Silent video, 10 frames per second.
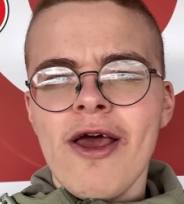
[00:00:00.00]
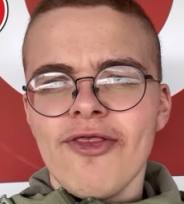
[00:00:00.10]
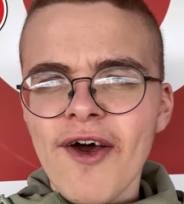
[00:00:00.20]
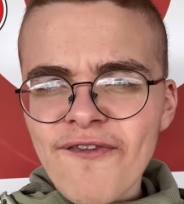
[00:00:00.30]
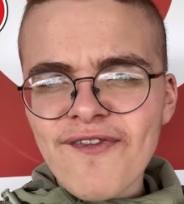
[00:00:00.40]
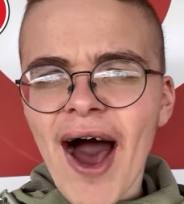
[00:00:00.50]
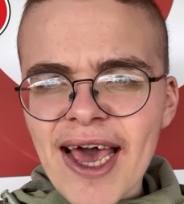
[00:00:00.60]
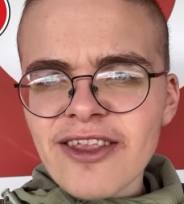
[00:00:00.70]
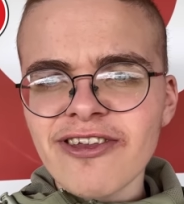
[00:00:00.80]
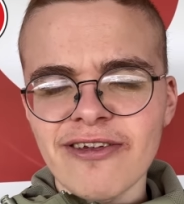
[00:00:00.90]
They're
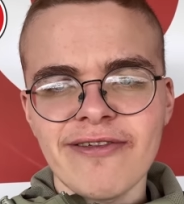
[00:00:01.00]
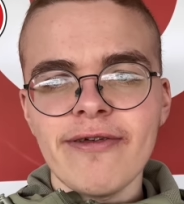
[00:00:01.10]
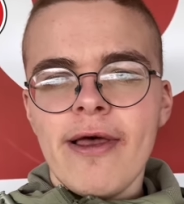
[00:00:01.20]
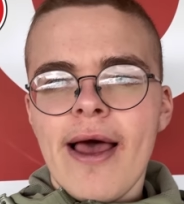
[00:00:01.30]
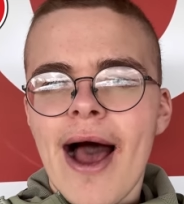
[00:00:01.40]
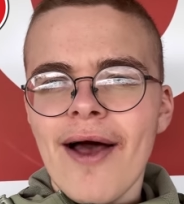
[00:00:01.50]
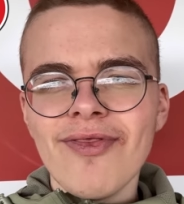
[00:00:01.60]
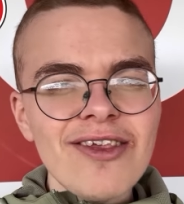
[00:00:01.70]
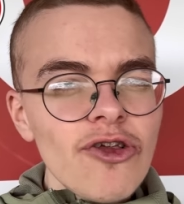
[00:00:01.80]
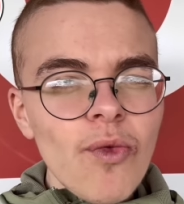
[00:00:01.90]
fighters, and
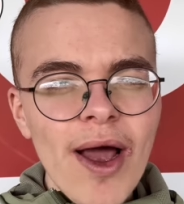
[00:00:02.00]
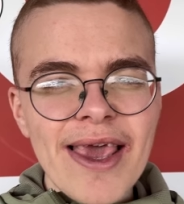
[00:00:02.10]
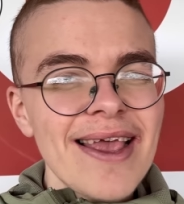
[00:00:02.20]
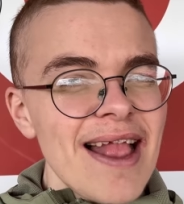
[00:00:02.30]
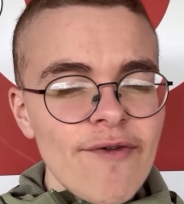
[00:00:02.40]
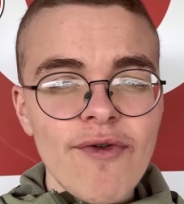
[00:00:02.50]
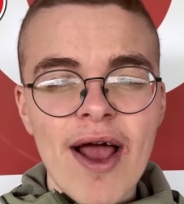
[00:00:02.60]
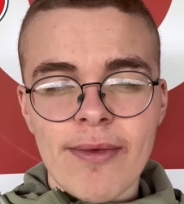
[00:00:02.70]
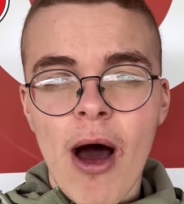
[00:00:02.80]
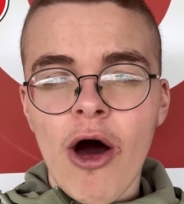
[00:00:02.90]
this is why you can never
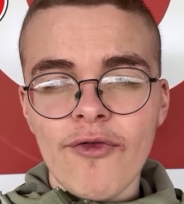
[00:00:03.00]
write them off.